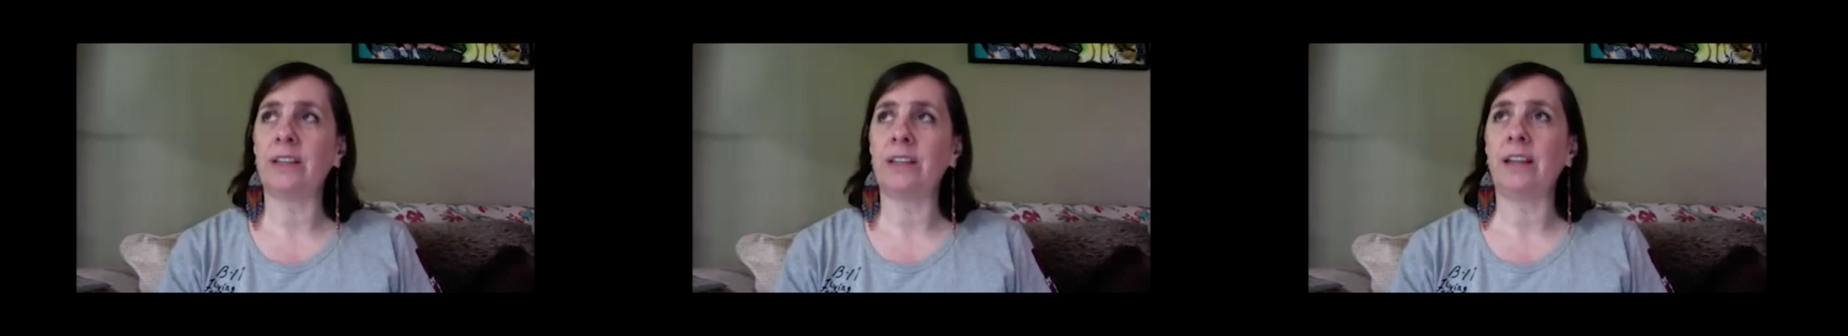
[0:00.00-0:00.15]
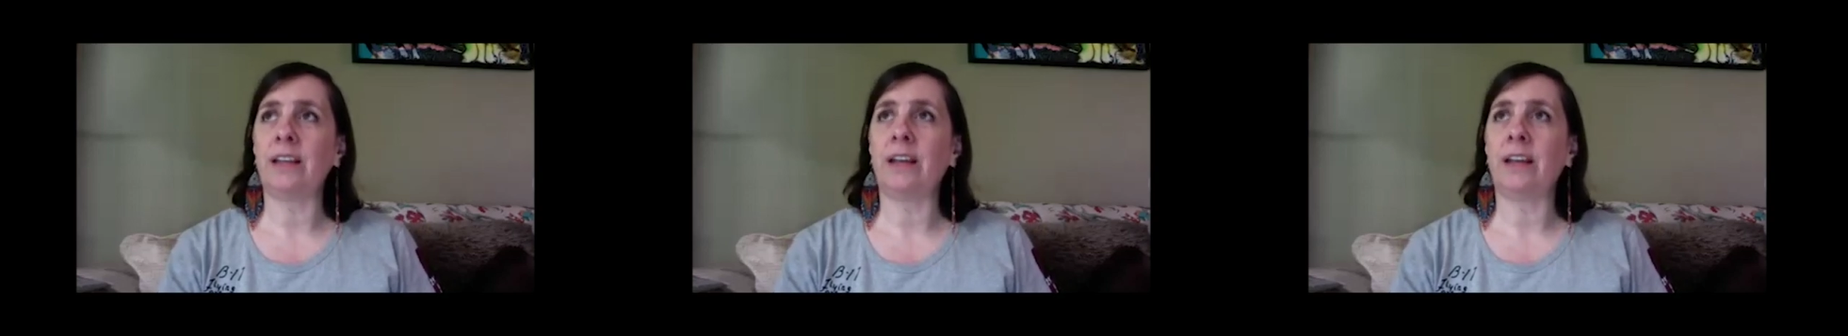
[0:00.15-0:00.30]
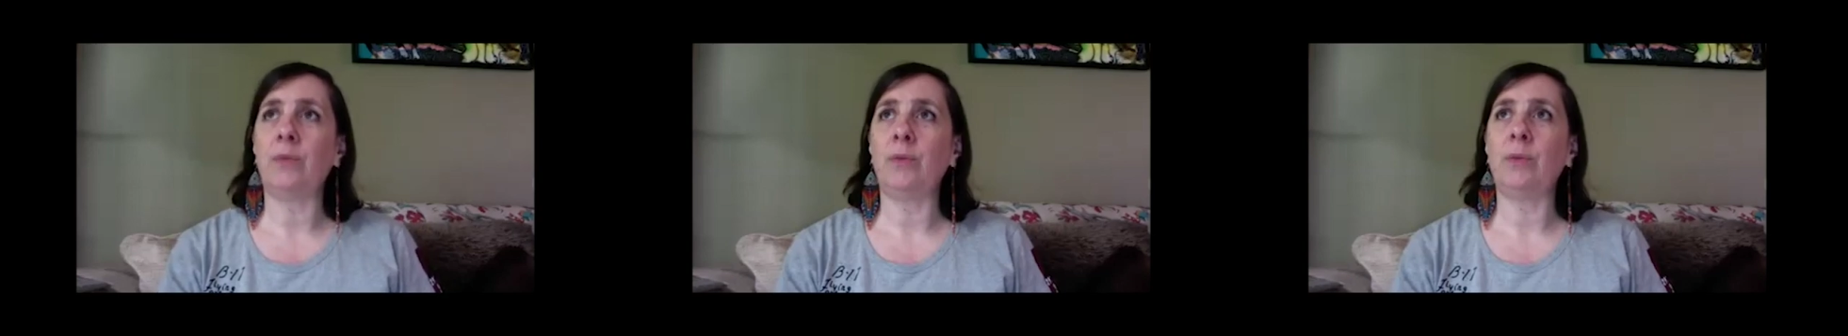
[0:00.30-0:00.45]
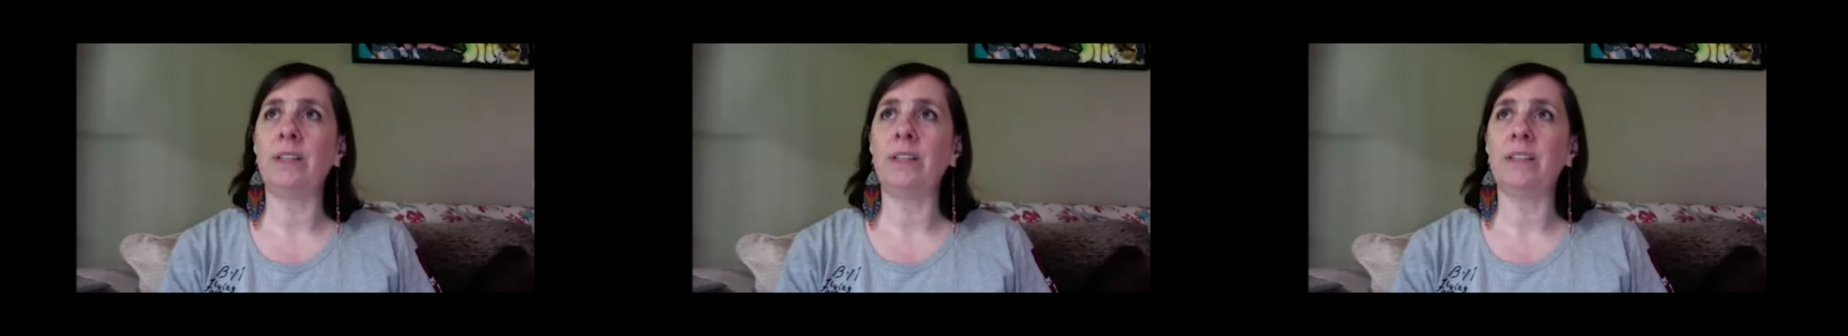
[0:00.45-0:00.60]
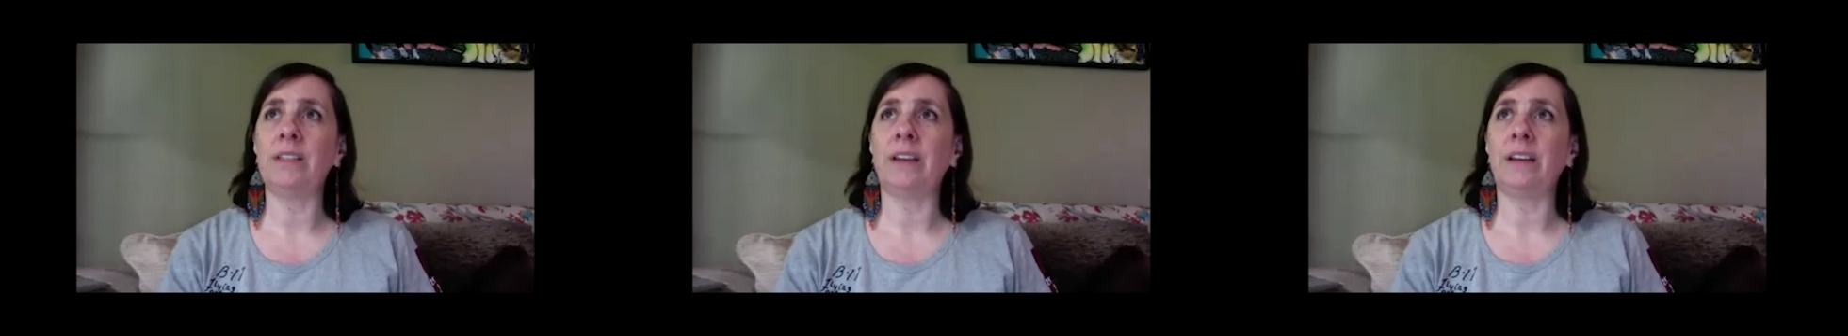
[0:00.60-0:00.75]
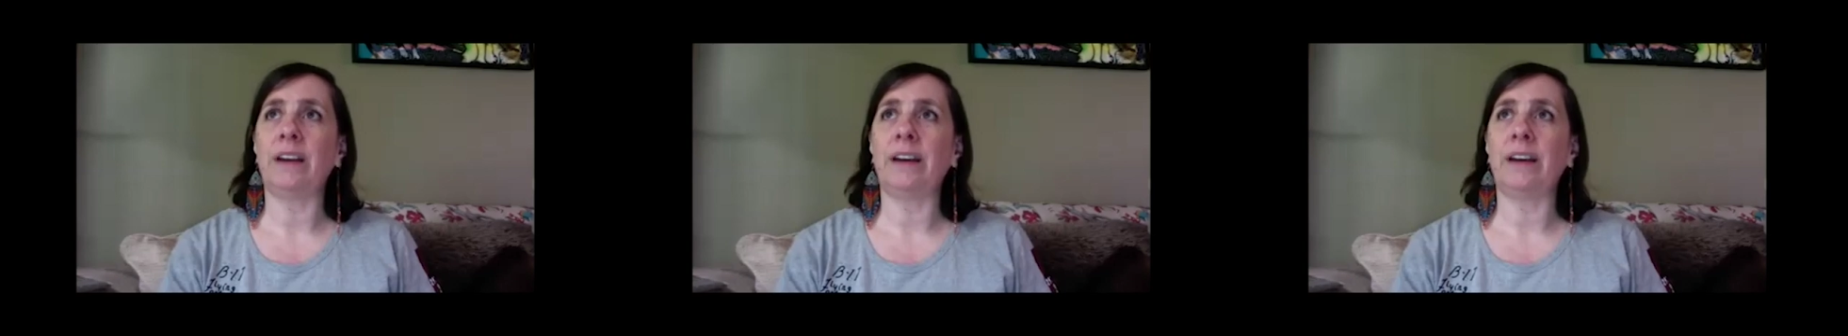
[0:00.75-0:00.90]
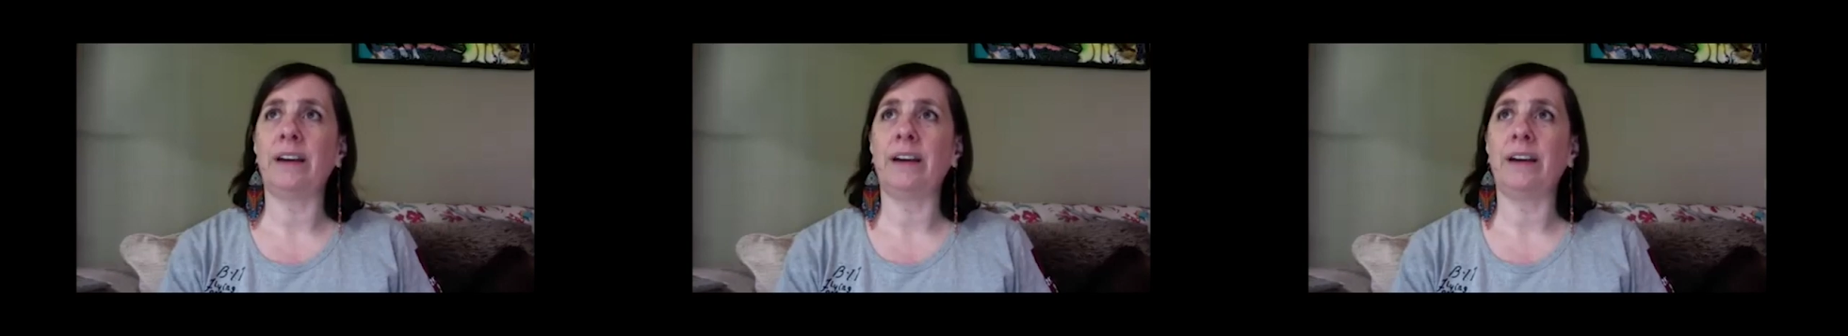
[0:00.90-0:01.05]
and then once
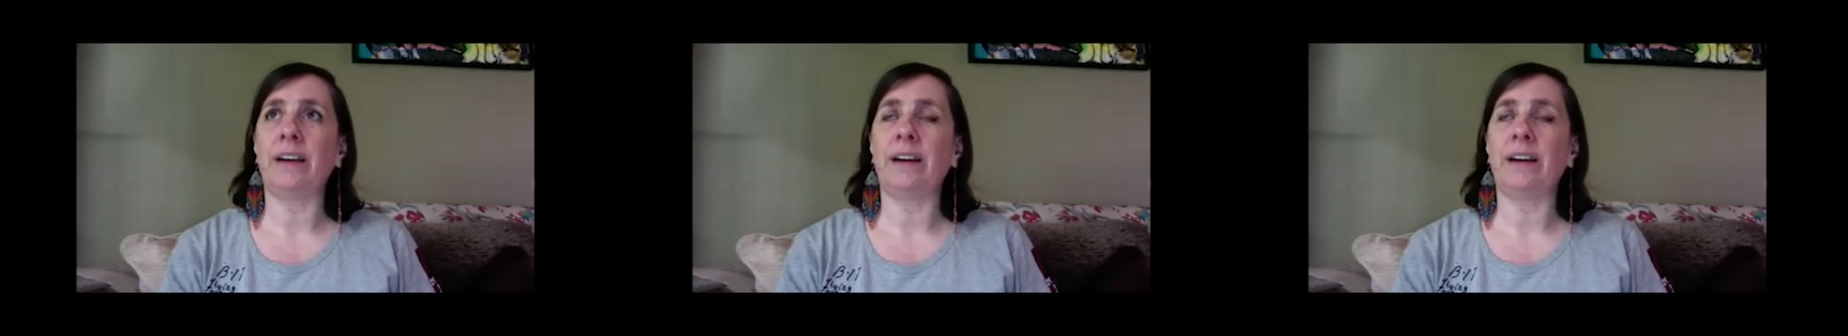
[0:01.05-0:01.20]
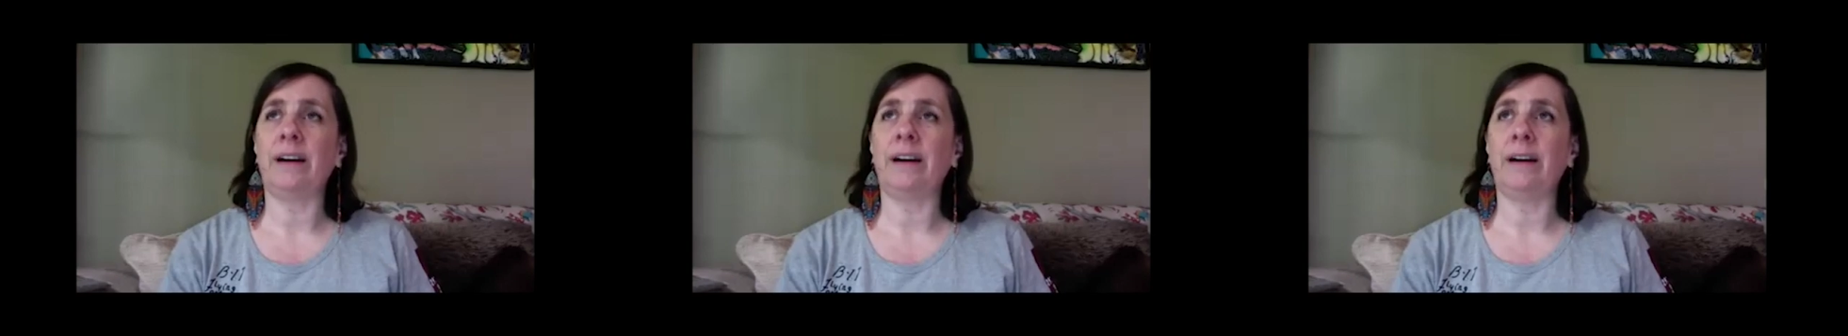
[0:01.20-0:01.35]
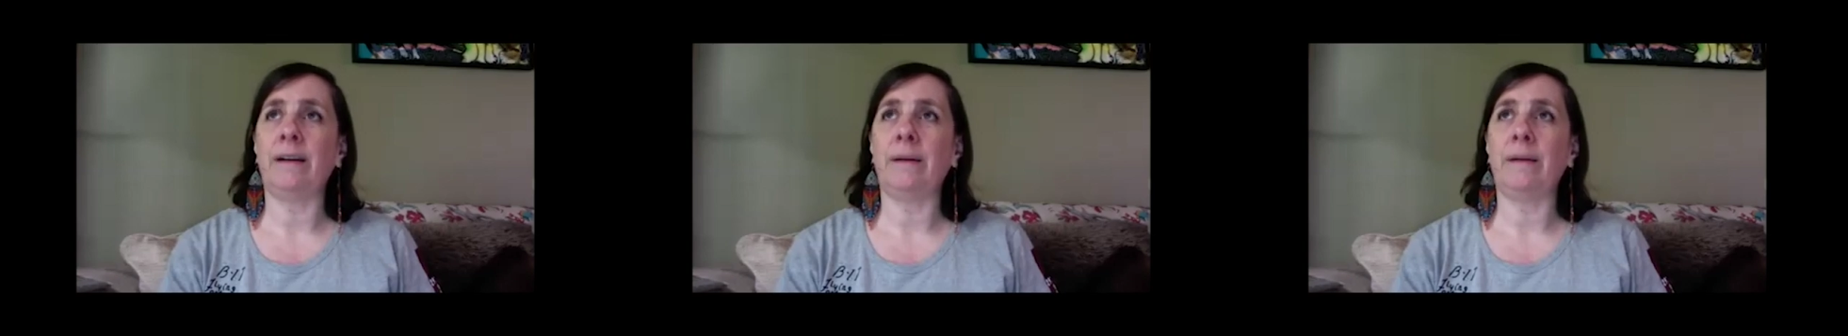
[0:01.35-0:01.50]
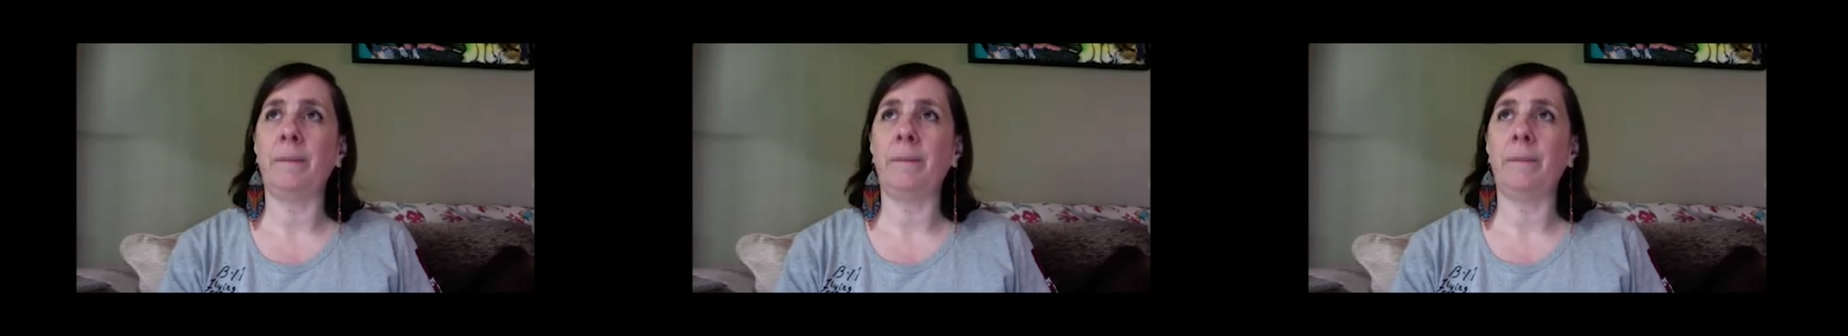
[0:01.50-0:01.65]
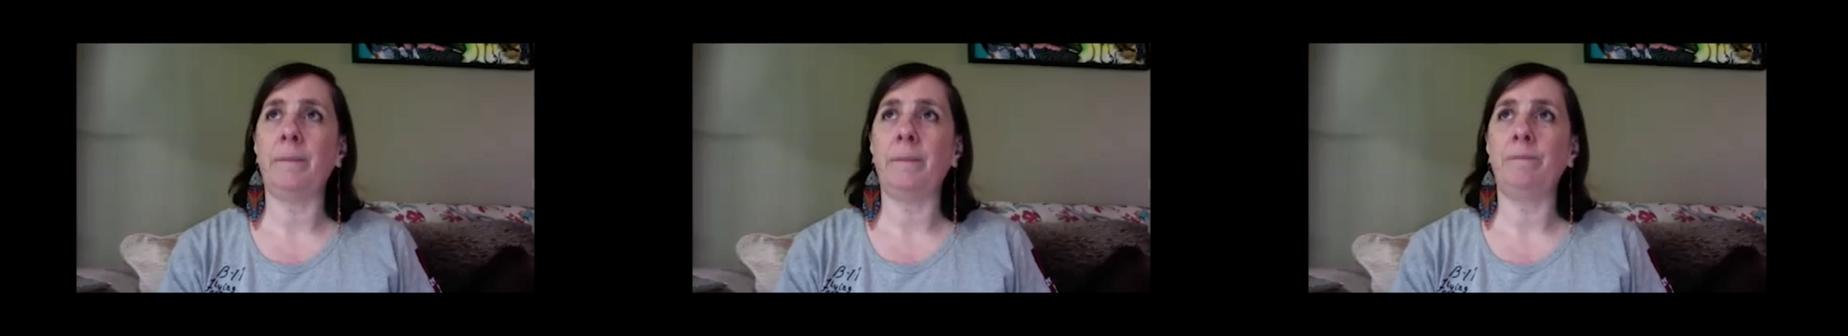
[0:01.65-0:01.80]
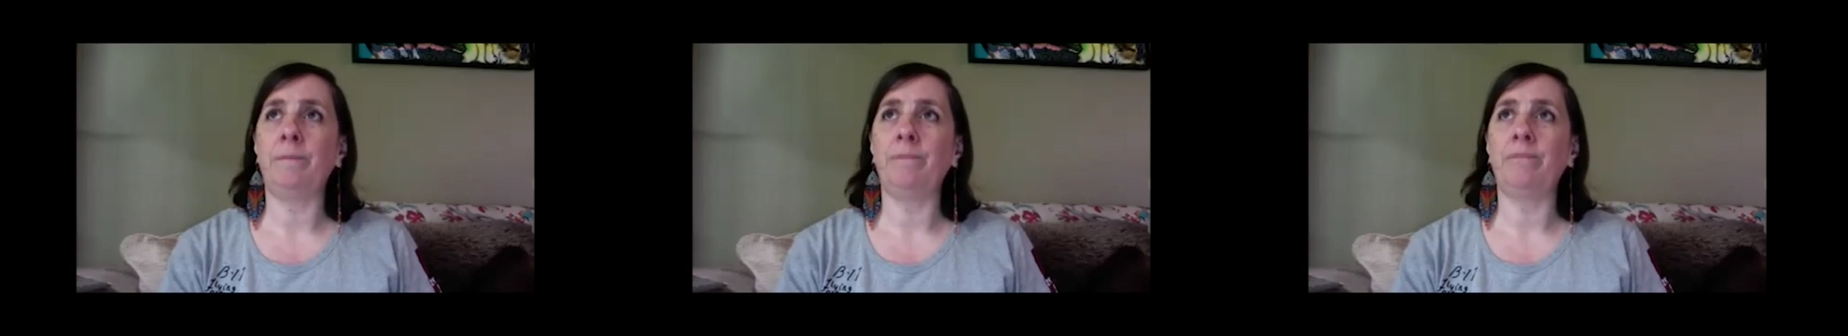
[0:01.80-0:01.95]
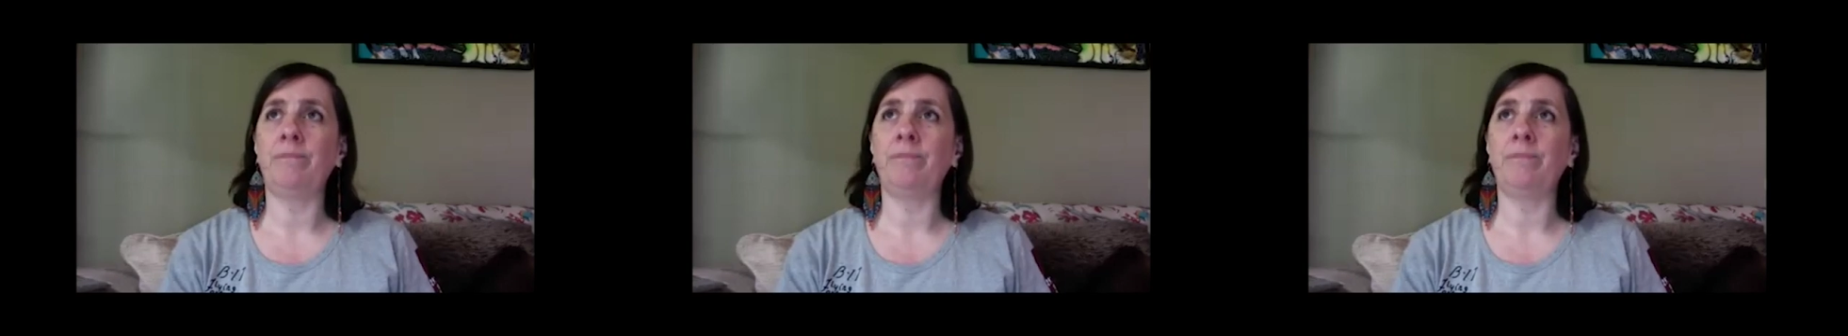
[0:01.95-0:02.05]
I um,